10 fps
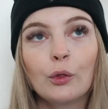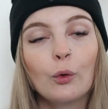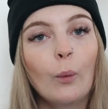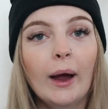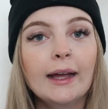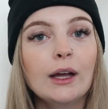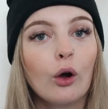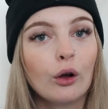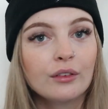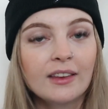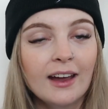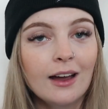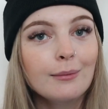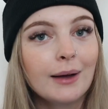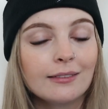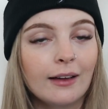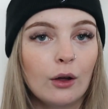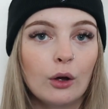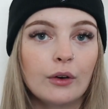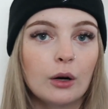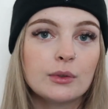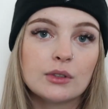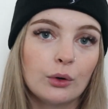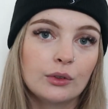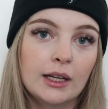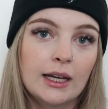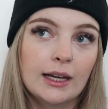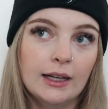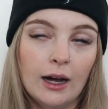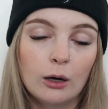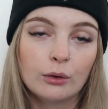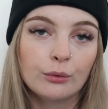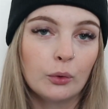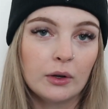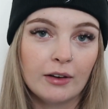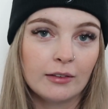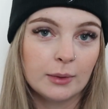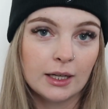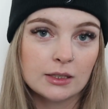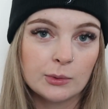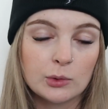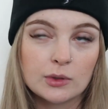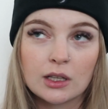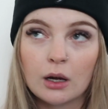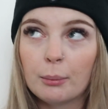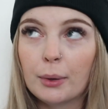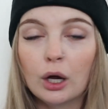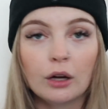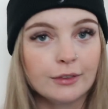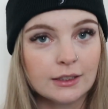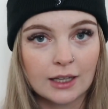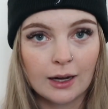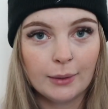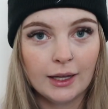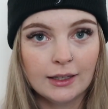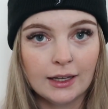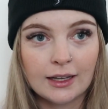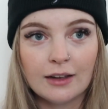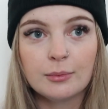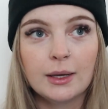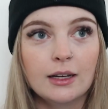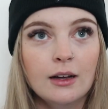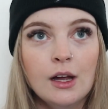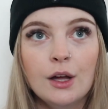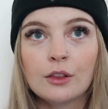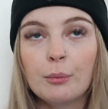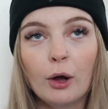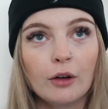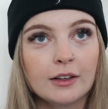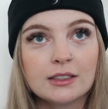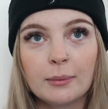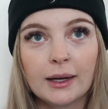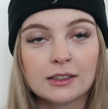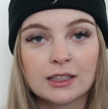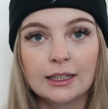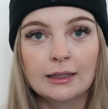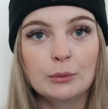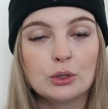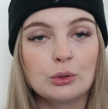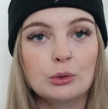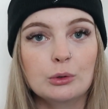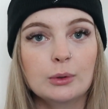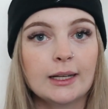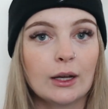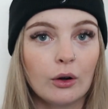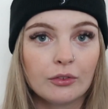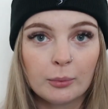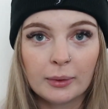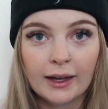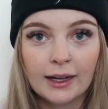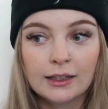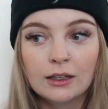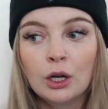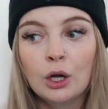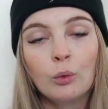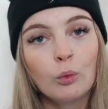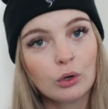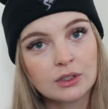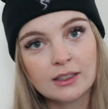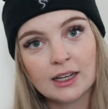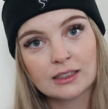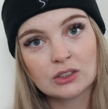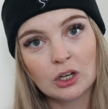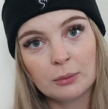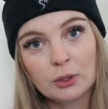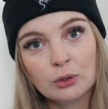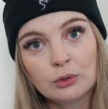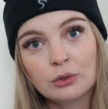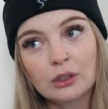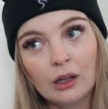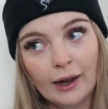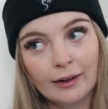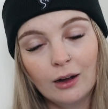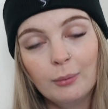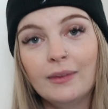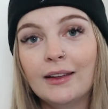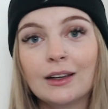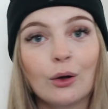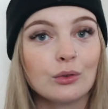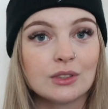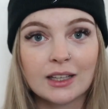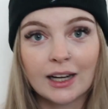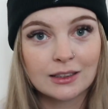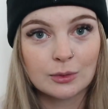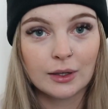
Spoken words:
On the way over there, my layover was only an hour and 45 minutes, which was perfect timing. It gave me the perfect amount of time to get off the plane, walk to the next terminal, line up, and then get on to the next